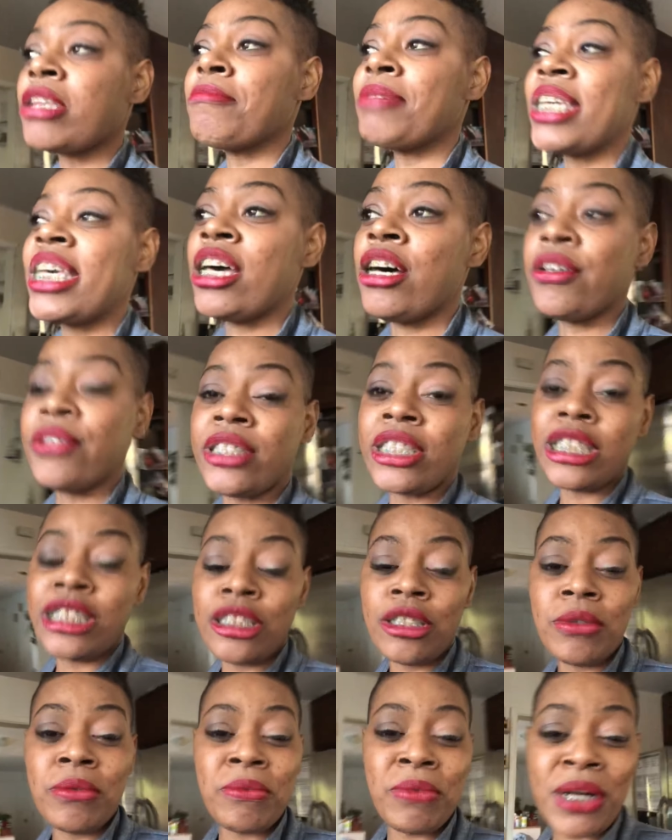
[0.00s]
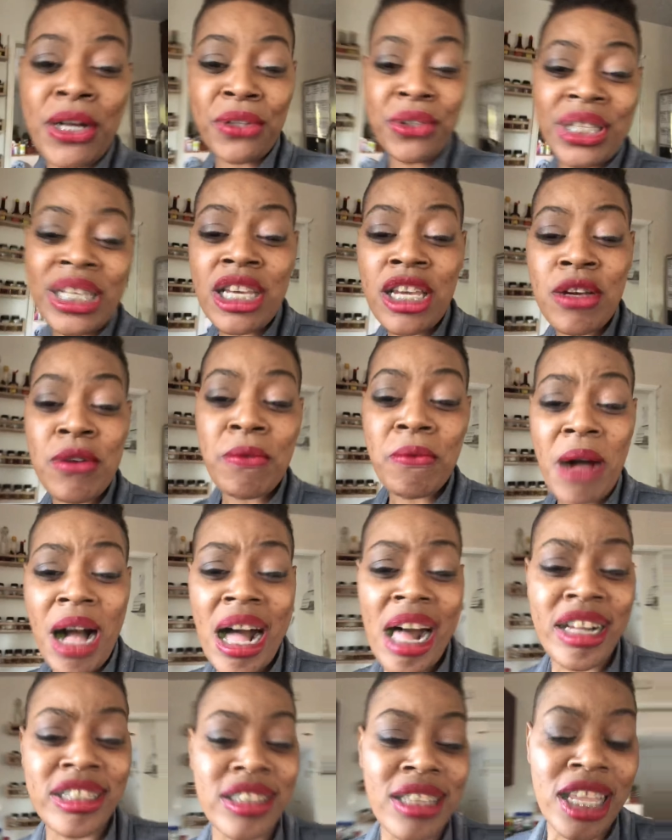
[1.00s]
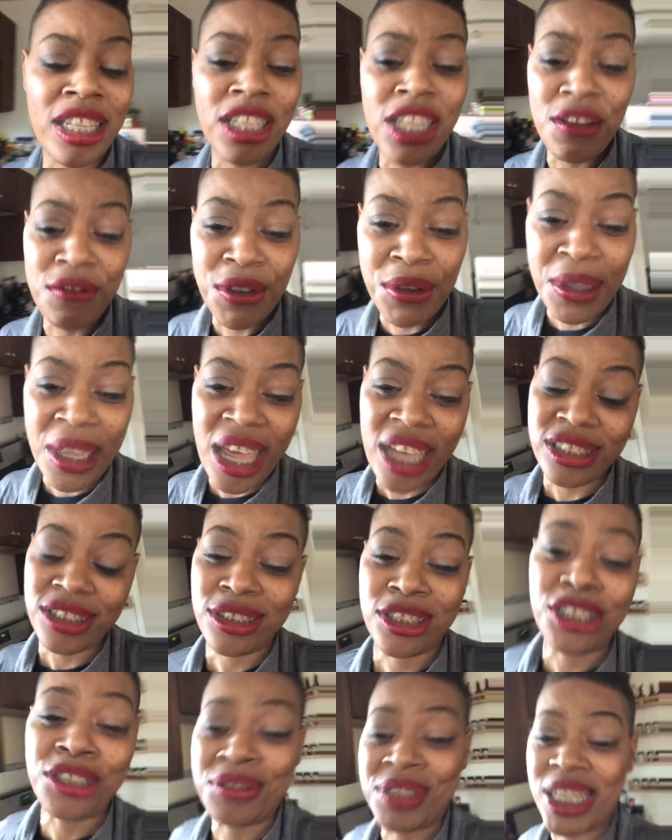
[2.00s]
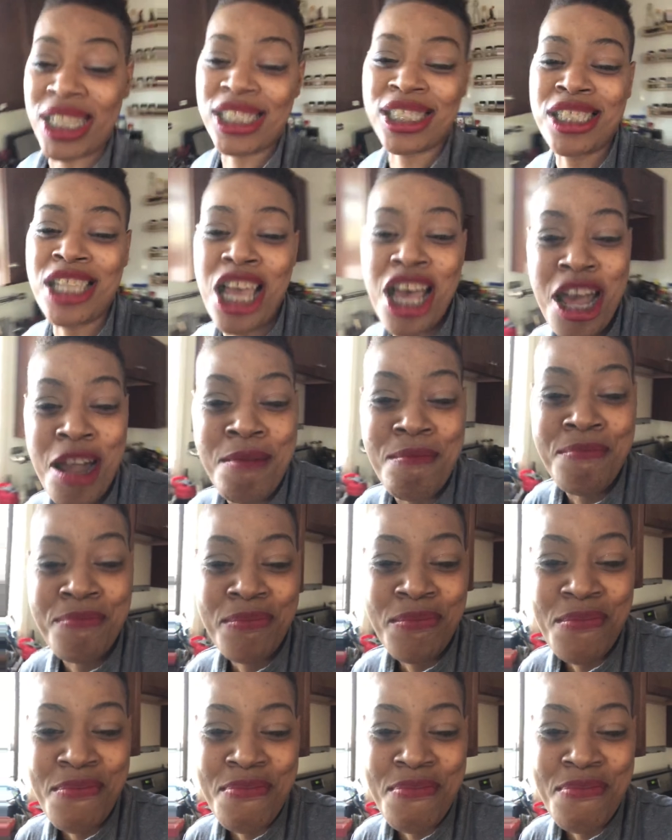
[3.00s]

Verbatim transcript: Be healthy, wealthy, and wise. I love you guys. Until next time,